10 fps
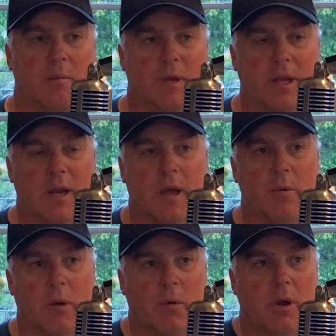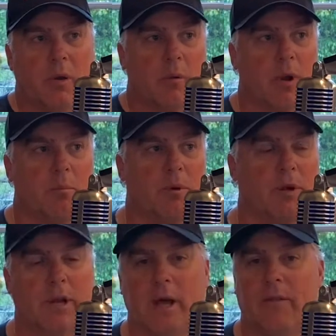But again, I, I want I want to put
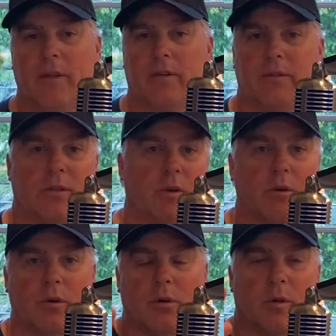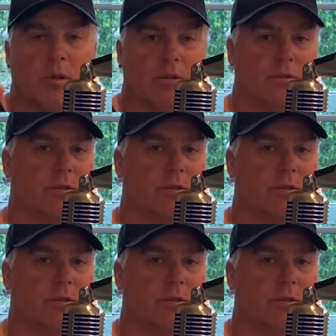it out there to the Coca Colas,